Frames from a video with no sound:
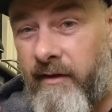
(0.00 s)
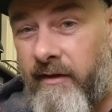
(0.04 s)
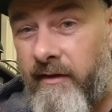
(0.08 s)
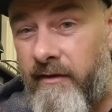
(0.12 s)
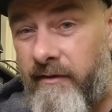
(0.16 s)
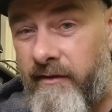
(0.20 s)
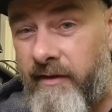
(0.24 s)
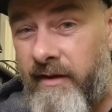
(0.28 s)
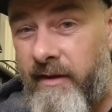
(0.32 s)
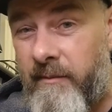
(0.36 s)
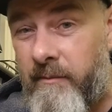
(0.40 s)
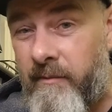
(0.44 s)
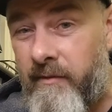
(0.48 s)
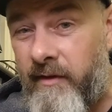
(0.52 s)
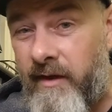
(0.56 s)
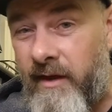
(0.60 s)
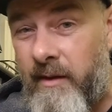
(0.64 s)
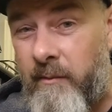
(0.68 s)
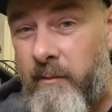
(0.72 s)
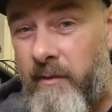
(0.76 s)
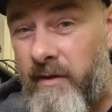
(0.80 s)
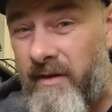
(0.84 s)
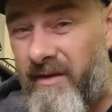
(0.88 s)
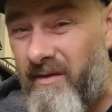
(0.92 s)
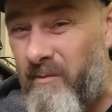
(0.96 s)
at the same
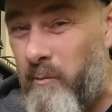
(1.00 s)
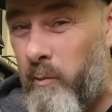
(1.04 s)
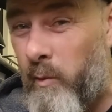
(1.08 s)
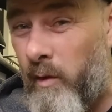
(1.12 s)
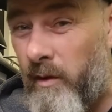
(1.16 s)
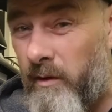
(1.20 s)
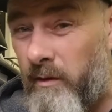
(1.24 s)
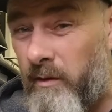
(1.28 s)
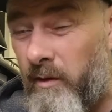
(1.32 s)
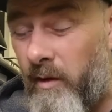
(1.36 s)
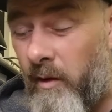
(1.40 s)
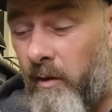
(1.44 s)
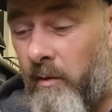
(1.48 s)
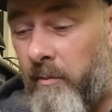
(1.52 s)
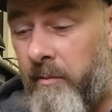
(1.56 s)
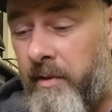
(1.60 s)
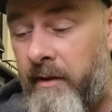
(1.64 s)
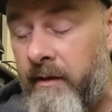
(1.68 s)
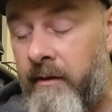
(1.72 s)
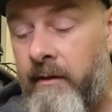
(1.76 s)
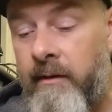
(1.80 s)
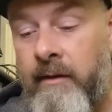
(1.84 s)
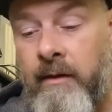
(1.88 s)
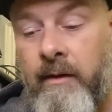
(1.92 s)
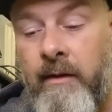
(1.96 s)
time with one knob,
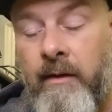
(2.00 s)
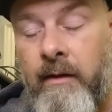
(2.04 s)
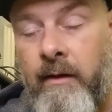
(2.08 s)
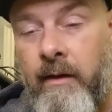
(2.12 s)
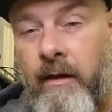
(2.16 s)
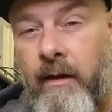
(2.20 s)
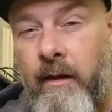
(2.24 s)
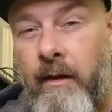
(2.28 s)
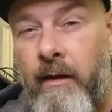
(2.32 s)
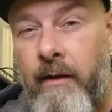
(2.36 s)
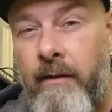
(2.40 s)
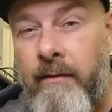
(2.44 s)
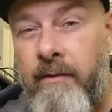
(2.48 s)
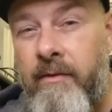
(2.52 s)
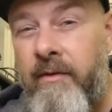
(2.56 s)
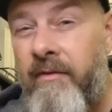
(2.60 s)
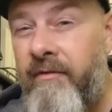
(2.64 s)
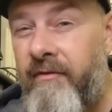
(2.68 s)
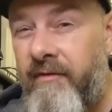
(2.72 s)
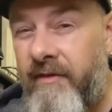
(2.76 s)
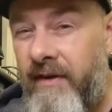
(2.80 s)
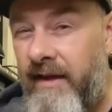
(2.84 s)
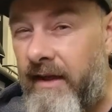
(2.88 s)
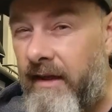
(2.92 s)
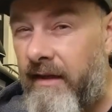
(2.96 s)
the
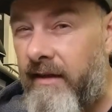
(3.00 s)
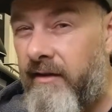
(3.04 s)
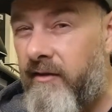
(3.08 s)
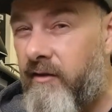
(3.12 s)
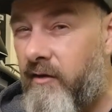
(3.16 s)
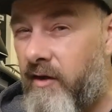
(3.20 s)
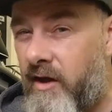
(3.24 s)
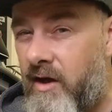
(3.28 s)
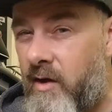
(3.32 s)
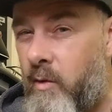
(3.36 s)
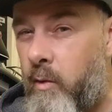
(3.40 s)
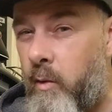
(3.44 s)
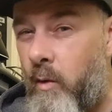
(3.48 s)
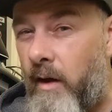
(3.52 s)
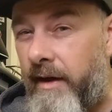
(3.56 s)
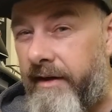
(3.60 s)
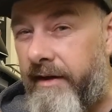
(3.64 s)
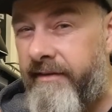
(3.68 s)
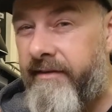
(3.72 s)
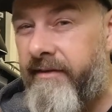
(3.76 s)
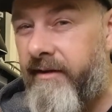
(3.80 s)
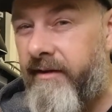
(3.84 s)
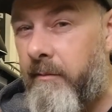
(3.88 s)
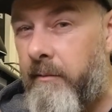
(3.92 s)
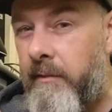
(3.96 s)
feel is quite
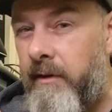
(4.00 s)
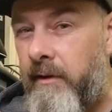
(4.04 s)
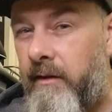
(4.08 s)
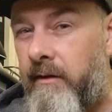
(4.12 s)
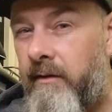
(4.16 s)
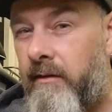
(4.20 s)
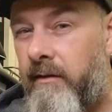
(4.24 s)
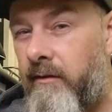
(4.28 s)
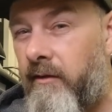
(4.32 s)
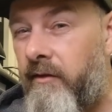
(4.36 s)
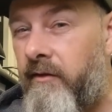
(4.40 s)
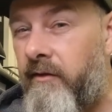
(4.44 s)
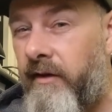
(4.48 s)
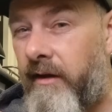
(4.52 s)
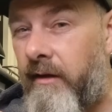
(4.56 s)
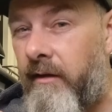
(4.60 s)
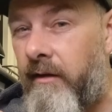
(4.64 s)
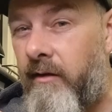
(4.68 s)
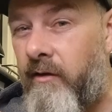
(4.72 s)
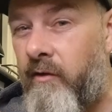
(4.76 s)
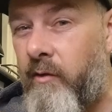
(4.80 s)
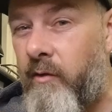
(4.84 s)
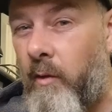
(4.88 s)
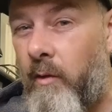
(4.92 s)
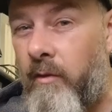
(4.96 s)
similar, to tell you
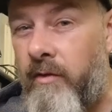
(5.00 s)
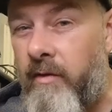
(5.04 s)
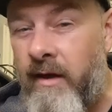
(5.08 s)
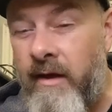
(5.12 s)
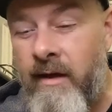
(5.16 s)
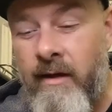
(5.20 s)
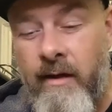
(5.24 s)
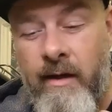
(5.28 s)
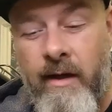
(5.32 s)
the truth.